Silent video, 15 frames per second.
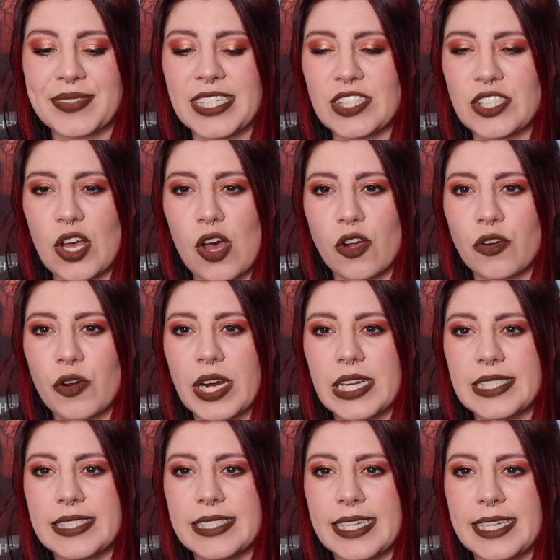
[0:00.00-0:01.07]
It's all
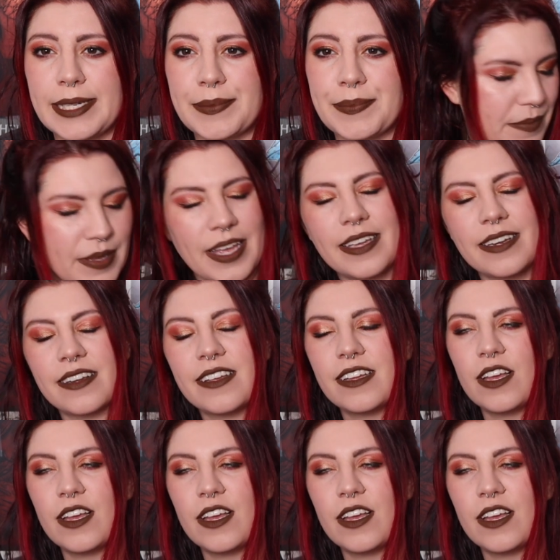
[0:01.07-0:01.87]
crazy.